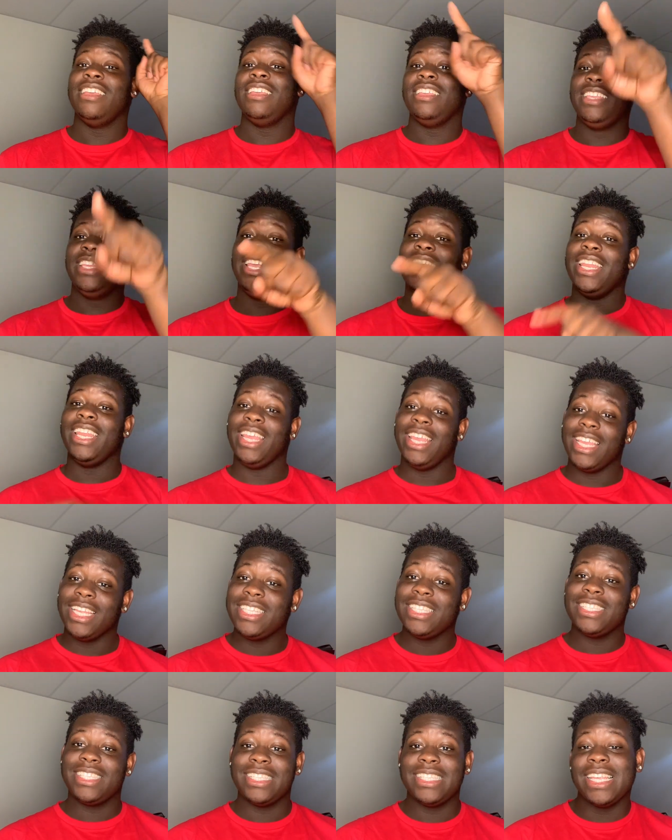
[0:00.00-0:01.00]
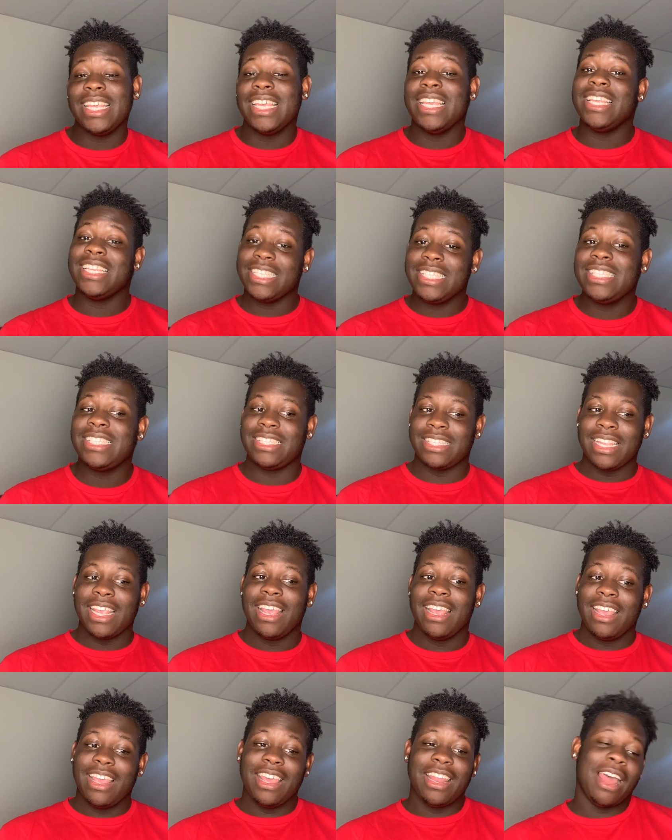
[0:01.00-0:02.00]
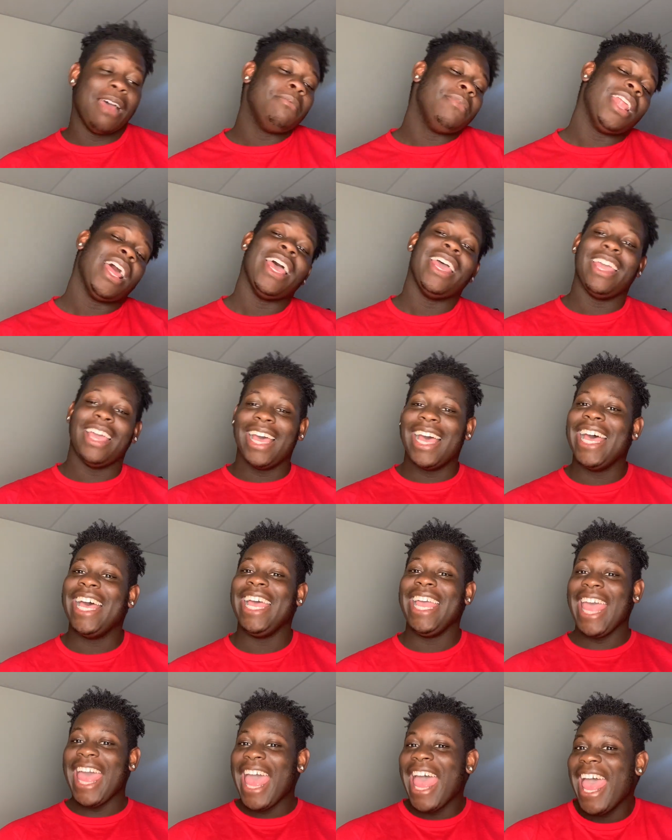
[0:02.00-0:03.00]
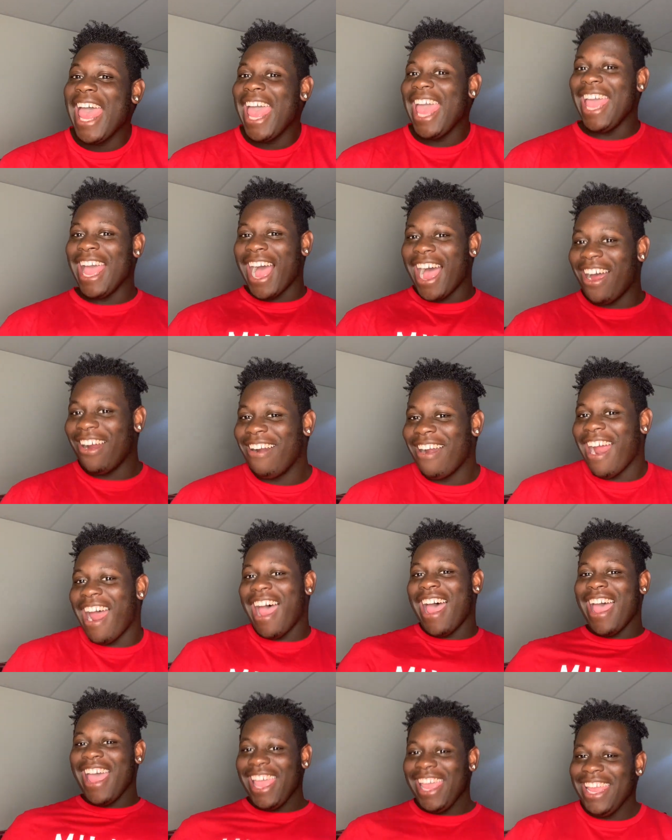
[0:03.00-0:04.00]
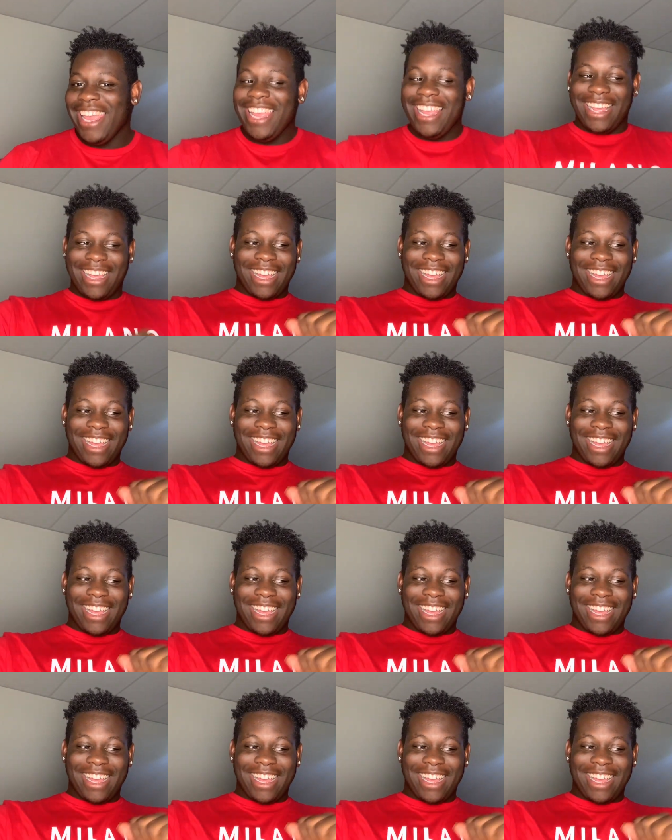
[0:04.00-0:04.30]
get it sis. And I'm like, okay, all right.